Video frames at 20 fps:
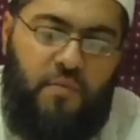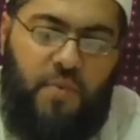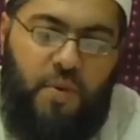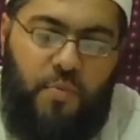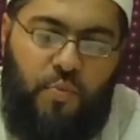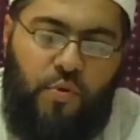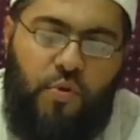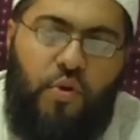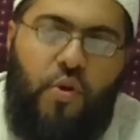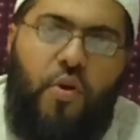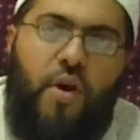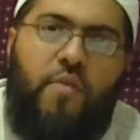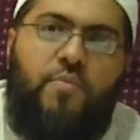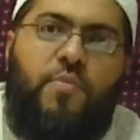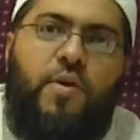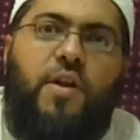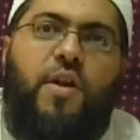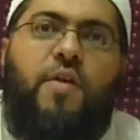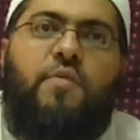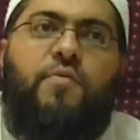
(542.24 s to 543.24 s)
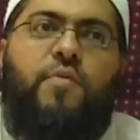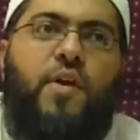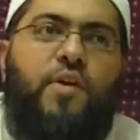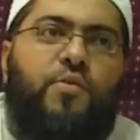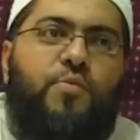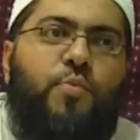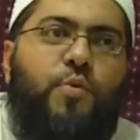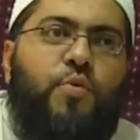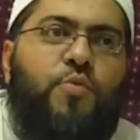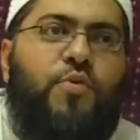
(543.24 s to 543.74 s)
people know I've been on
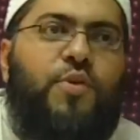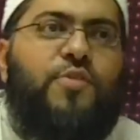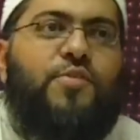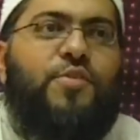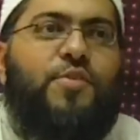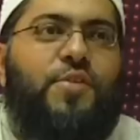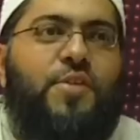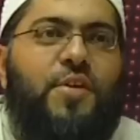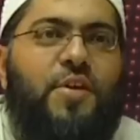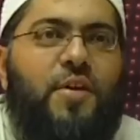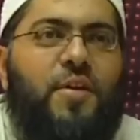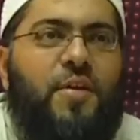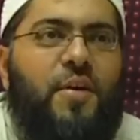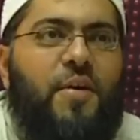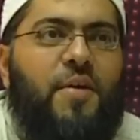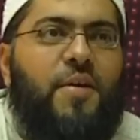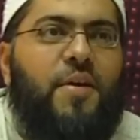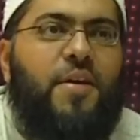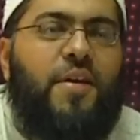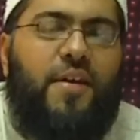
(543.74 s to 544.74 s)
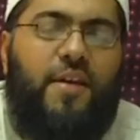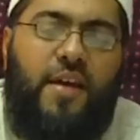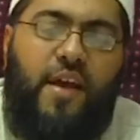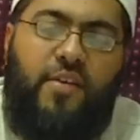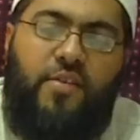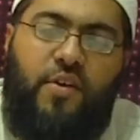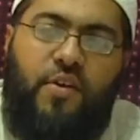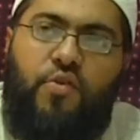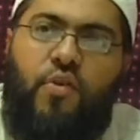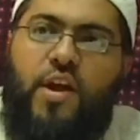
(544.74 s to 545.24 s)
Facebook recently, and
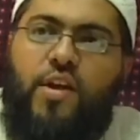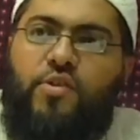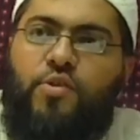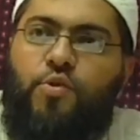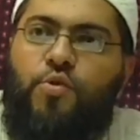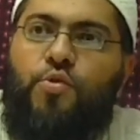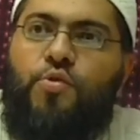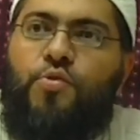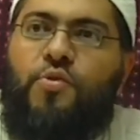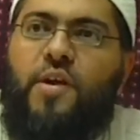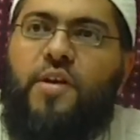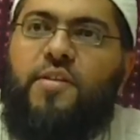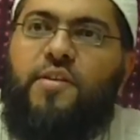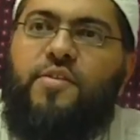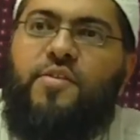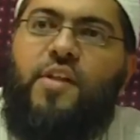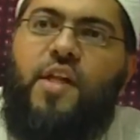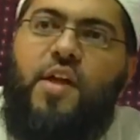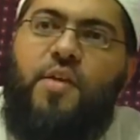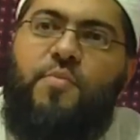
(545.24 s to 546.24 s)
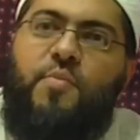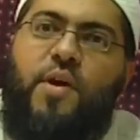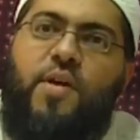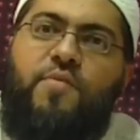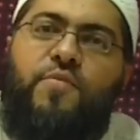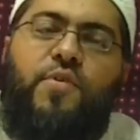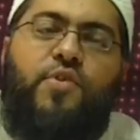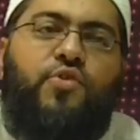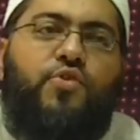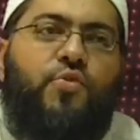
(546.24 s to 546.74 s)
it's a great tool, and there's a lot of
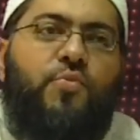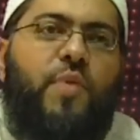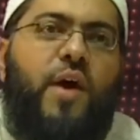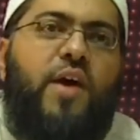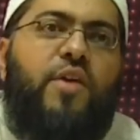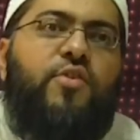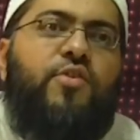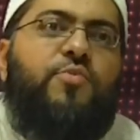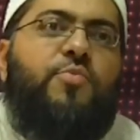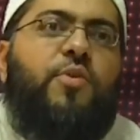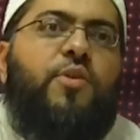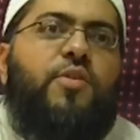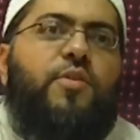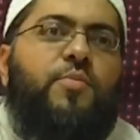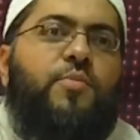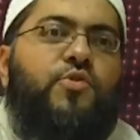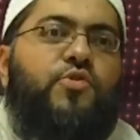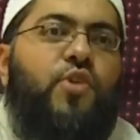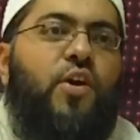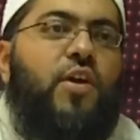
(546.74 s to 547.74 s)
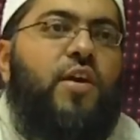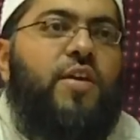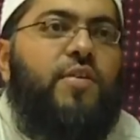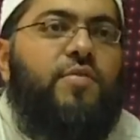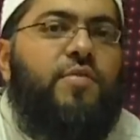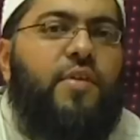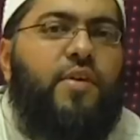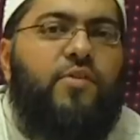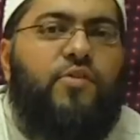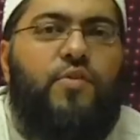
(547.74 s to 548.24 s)
beneficial matters. But the majority
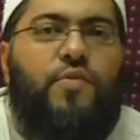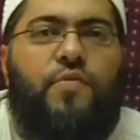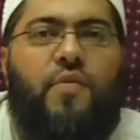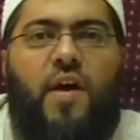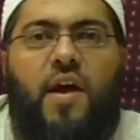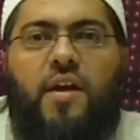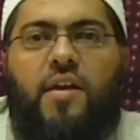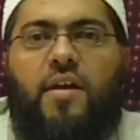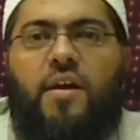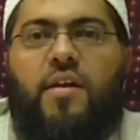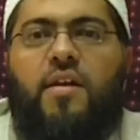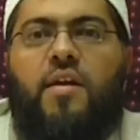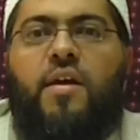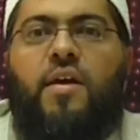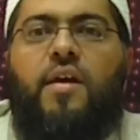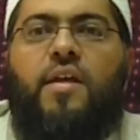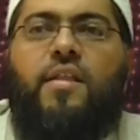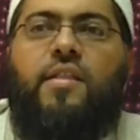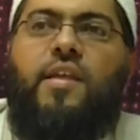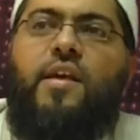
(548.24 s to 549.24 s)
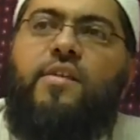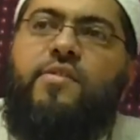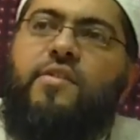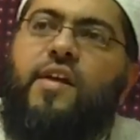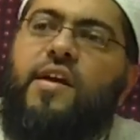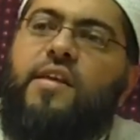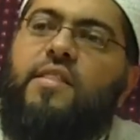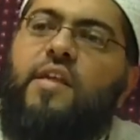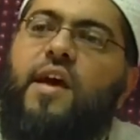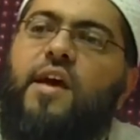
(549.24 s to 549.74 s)
of things you find on things
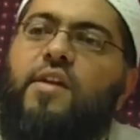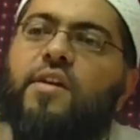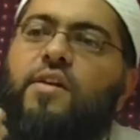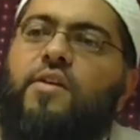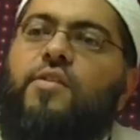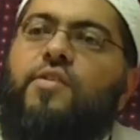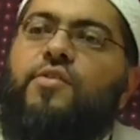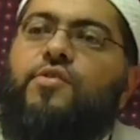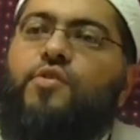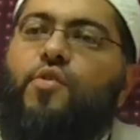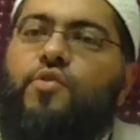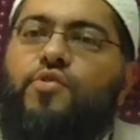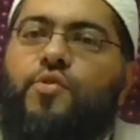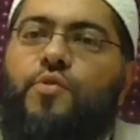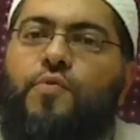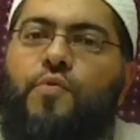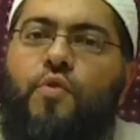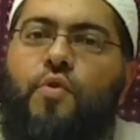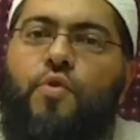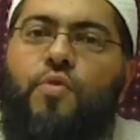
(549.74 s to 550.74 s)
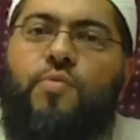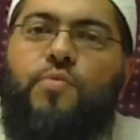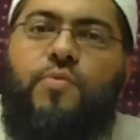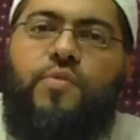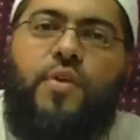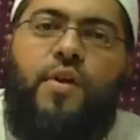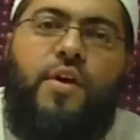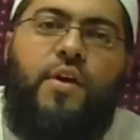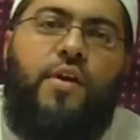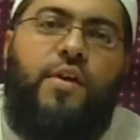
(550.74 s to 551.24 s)
like that and other social forums,
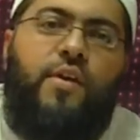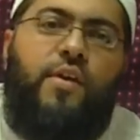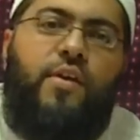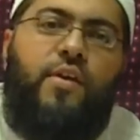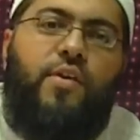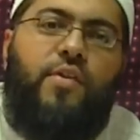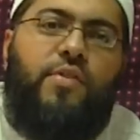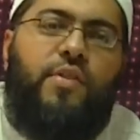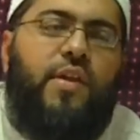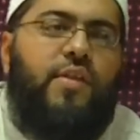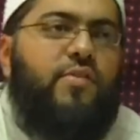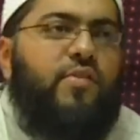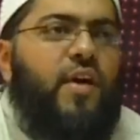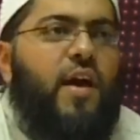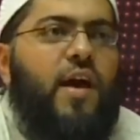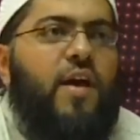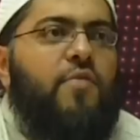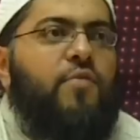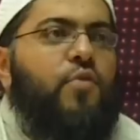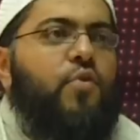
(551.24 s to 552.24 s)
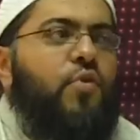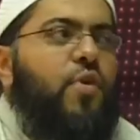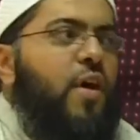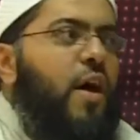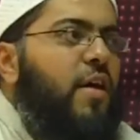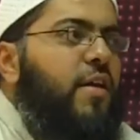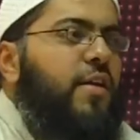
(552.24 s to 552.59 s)
things that have no